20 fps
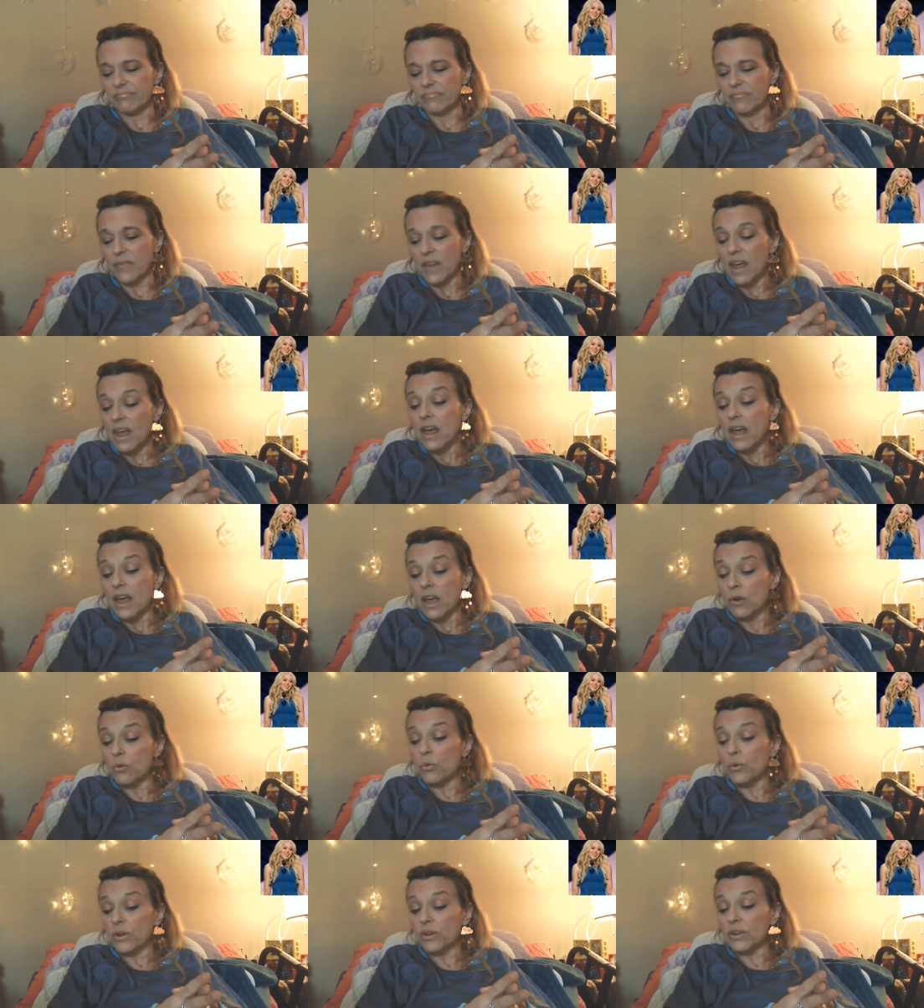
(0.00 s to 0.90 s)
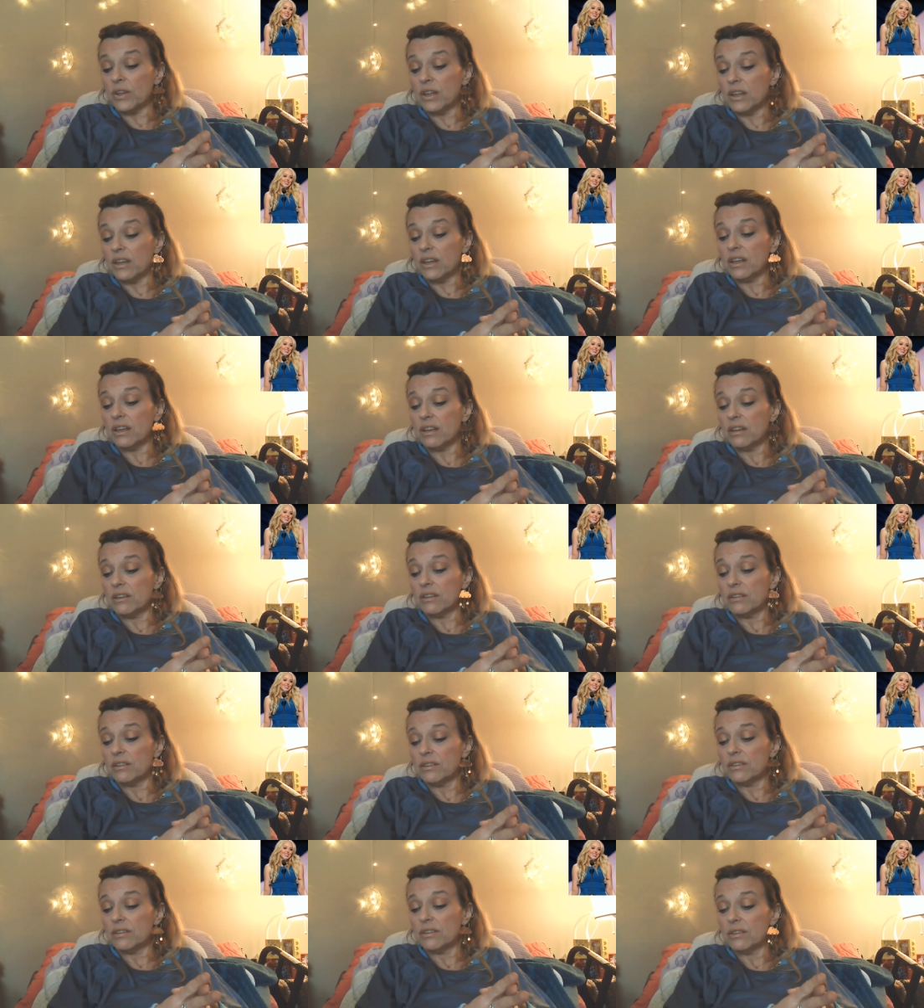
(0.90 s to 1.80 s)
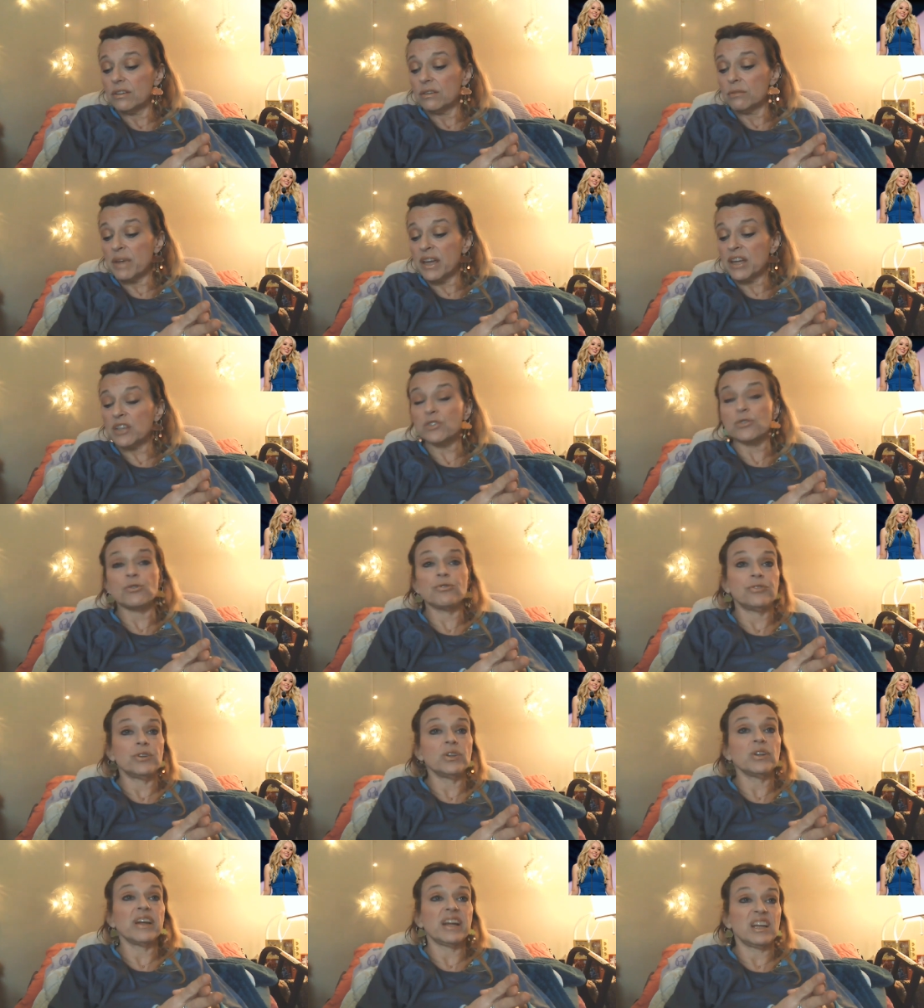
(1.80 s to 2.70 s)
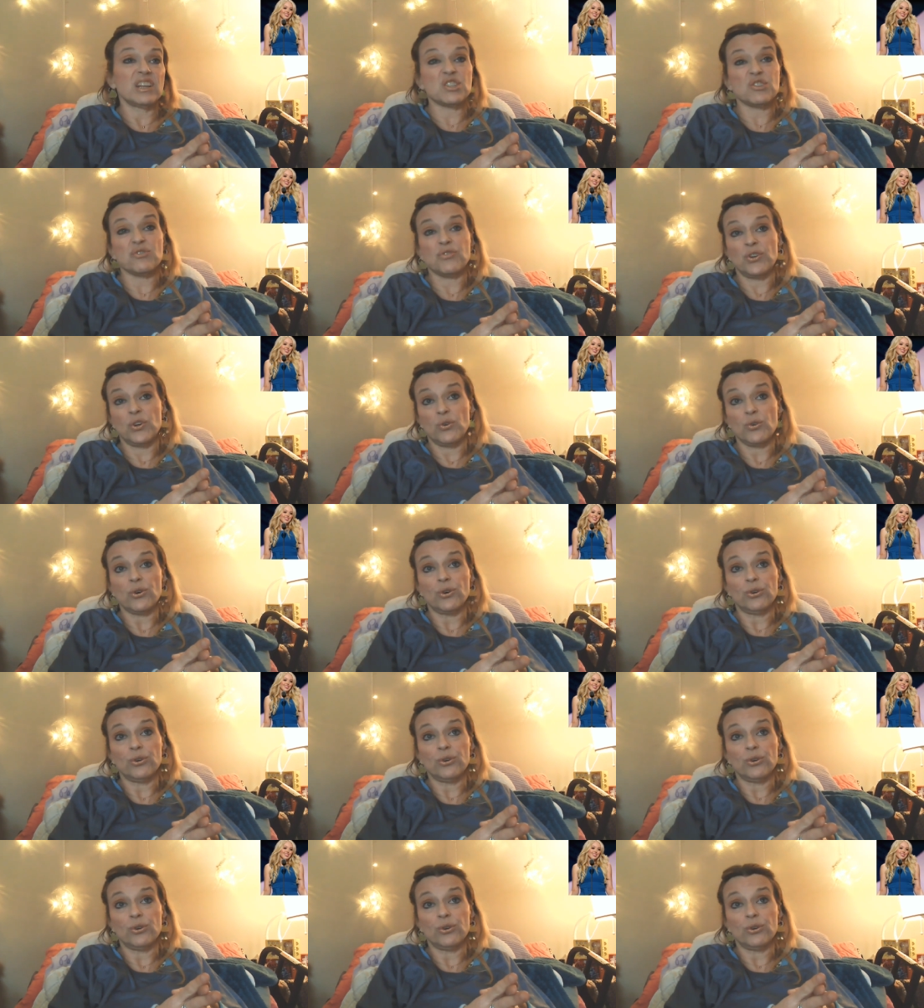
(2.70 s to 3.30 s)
it really makes her feel like it's futile.